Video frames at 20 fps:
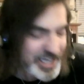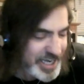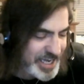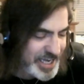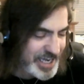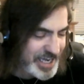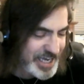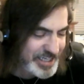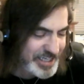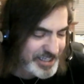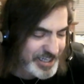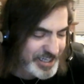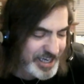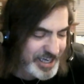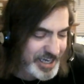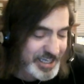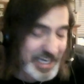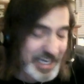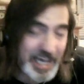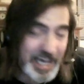And
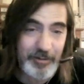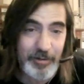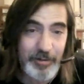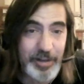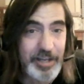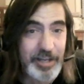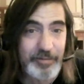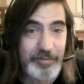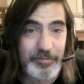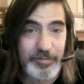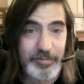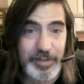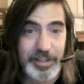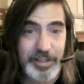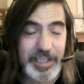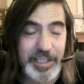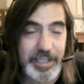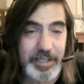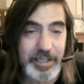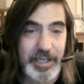again, I
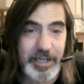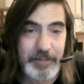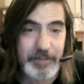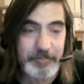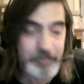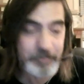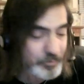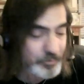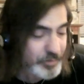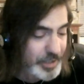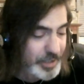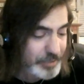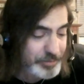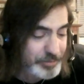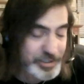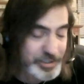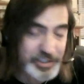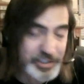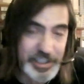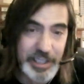really
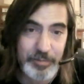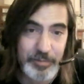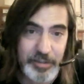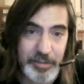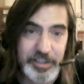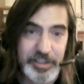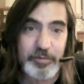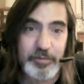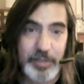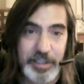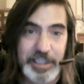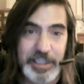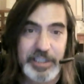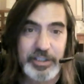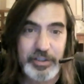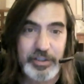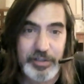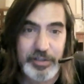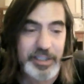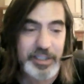appreciate your books. I really
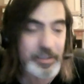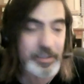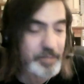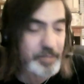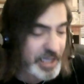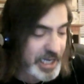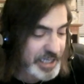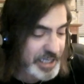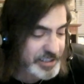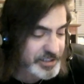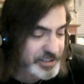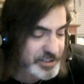enjoyed them a lot.